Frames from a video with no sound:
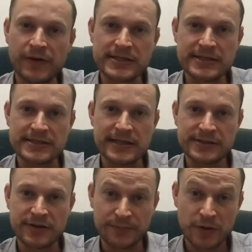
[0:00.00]
that you can put
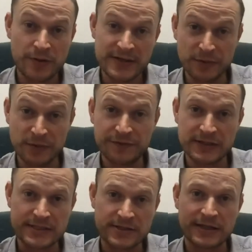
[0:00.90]
on this blue filter so it
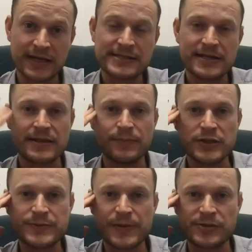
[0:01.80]
cuts out the blue
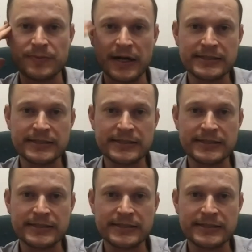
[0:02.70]
spectrum light